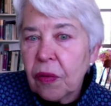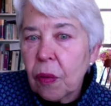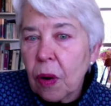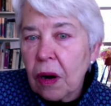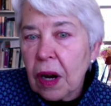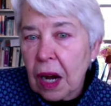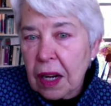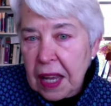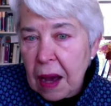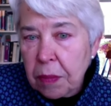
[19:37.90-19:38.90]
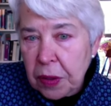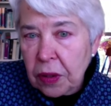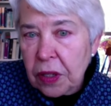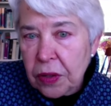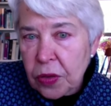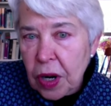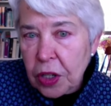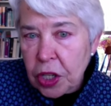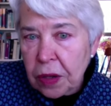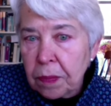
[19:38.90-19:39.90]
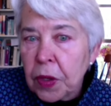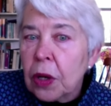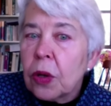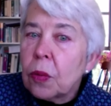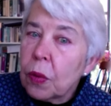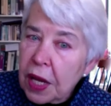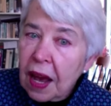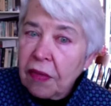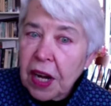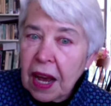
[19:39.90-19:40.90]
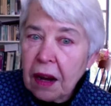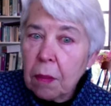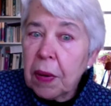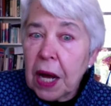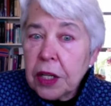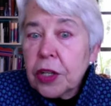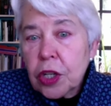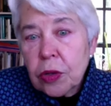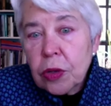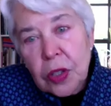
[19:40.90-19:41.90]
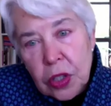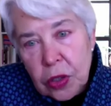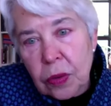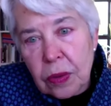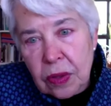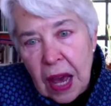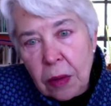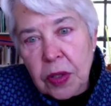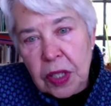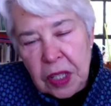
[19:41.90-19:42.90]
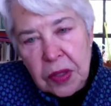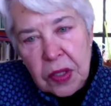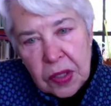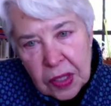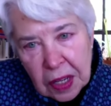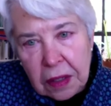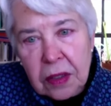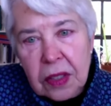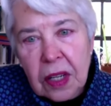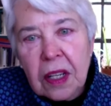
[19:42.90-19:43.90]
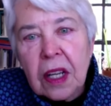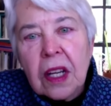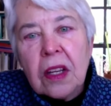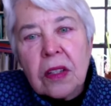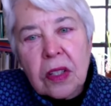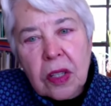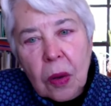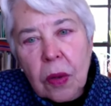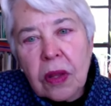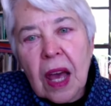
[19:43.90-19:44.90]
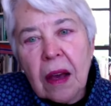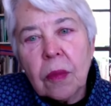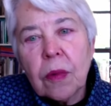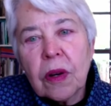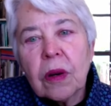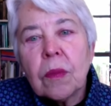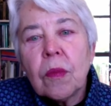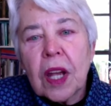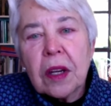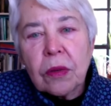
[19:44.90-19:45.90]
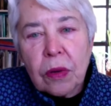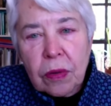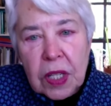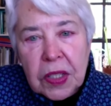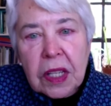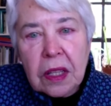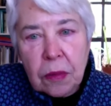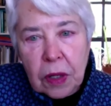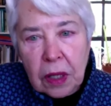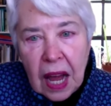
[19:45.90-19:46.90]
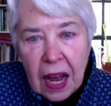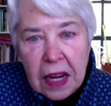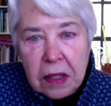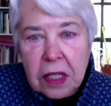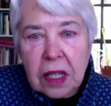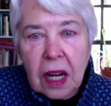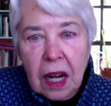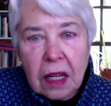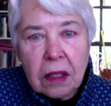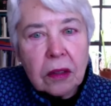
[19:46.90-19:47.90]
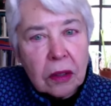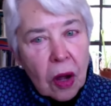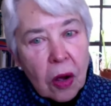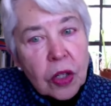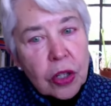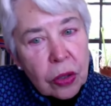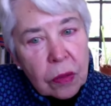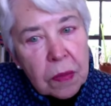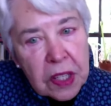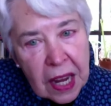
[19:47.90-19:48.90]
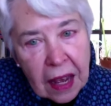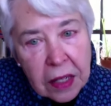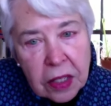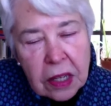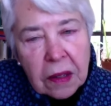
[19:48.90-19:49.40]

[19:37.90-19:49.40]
for uh, capital construction. We haven't had a bond issue since 2006, so that we're increasingly reliant on long term debt